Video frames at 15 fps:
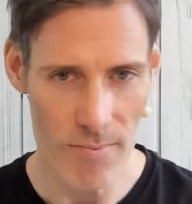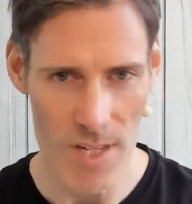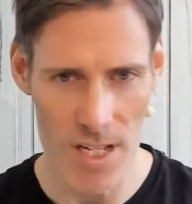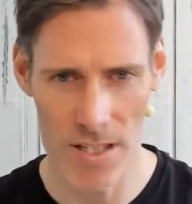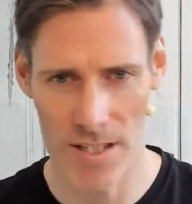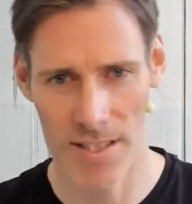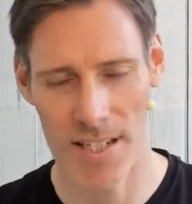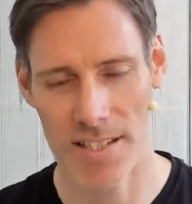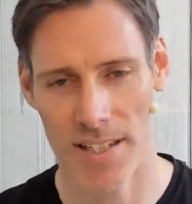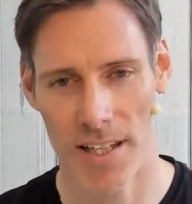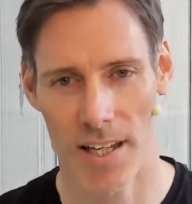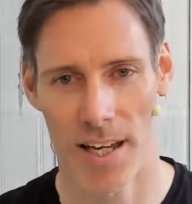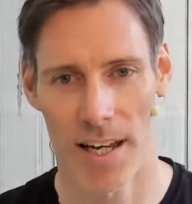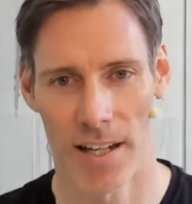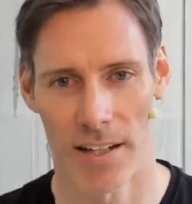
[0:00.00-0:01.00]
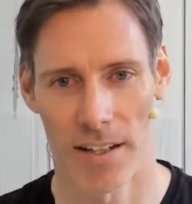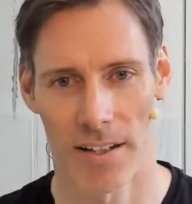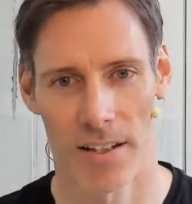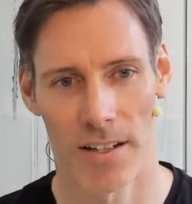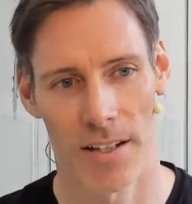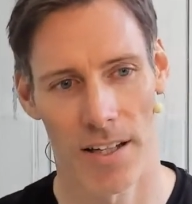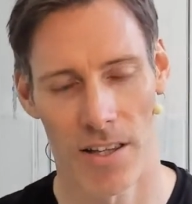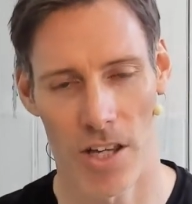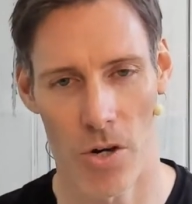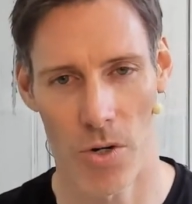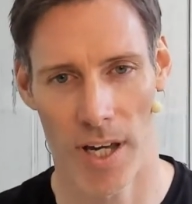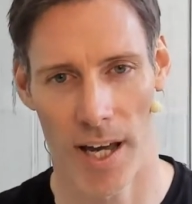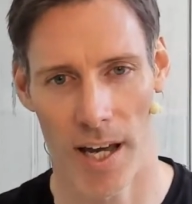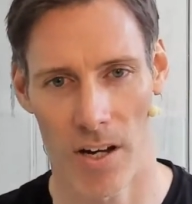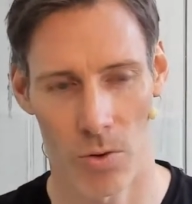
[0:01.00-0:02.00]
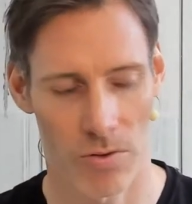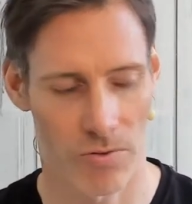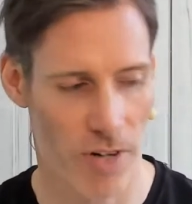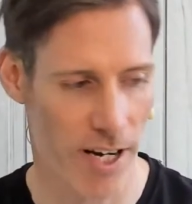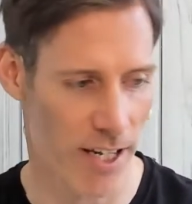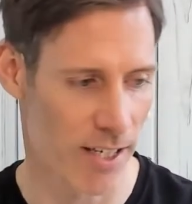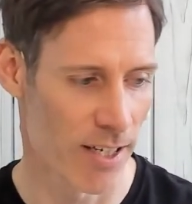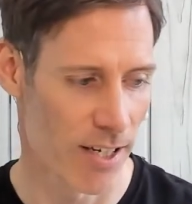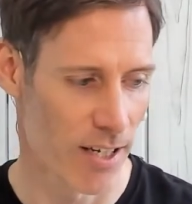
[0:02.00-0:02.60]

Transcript: it's a city in the UK called Reading.